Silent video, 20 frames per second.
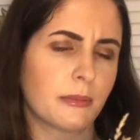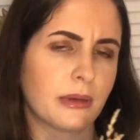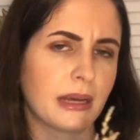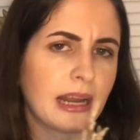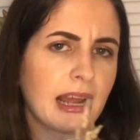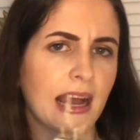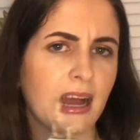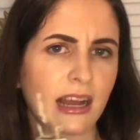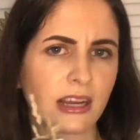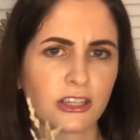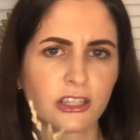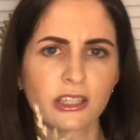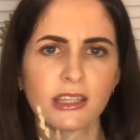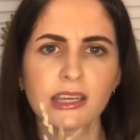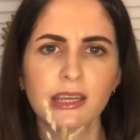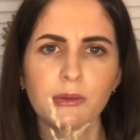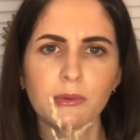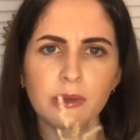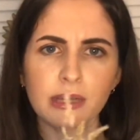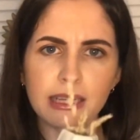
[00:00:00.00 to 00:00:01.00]
but I
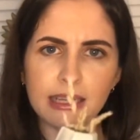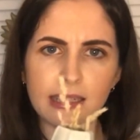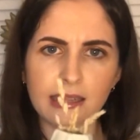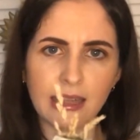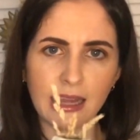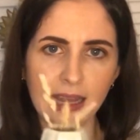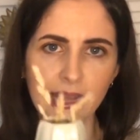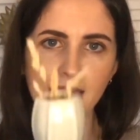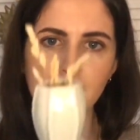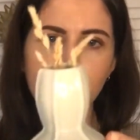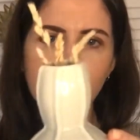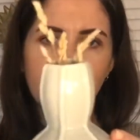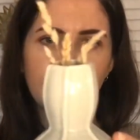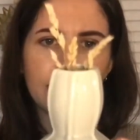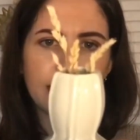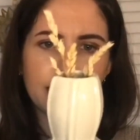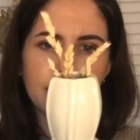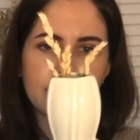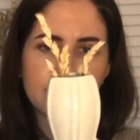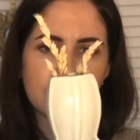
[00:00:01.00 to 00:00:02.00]
actually really like
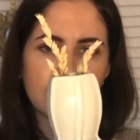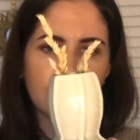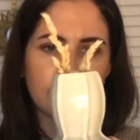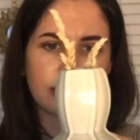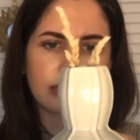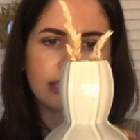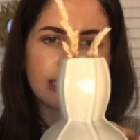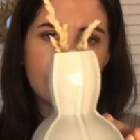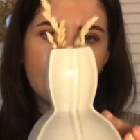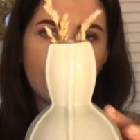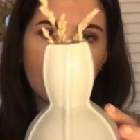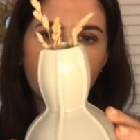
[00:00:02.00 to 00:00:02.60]
the subtlety